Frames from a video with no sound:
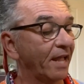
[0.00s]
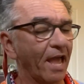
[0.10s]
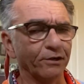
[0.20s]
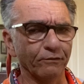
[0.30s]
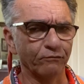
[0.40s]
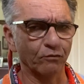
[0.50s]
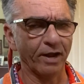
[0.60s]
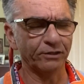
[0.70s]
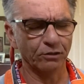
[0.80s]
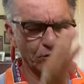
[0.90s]
and of
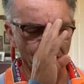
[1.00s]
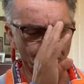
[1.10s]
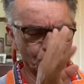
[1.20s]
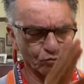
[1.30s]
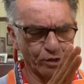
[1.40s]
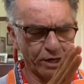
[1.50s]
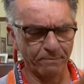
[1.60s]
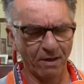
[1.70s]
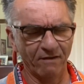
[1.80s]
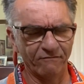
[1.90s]
great
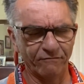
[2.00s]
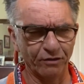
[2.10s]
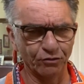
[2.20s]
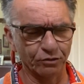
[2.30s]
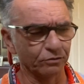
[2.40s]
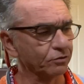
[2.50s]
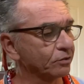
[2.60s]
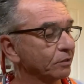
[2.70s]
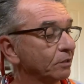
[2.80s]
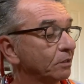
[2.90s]
dream
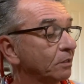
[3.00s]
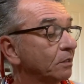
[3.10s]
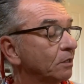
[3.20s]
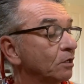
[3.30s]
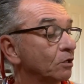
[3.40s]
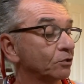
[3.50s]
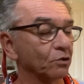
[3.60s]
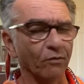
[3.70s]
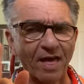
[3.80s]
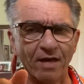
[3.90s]
visions,
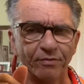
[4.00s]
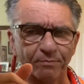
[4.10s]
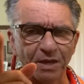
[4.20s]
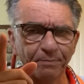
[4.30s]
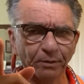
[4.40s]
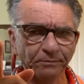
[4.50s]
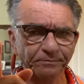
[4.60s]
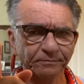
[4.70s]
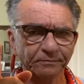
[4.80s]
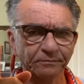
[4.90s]
so that the people
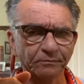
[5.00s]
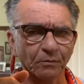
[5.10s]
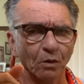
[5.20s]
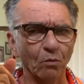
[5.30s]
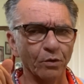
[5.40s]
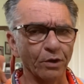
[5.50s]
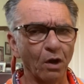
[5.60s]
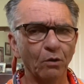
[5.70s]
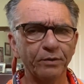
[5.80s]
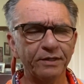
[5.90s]
would
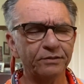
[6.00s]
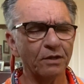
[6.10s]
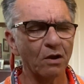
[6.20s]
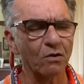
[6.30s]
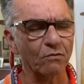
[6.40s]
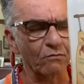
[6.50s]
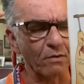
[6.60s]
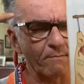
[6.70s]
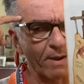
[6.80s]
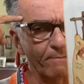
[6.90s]
always
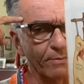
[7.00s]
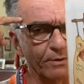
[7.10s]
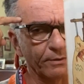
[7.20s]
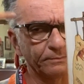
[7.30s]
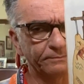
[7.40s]
remember.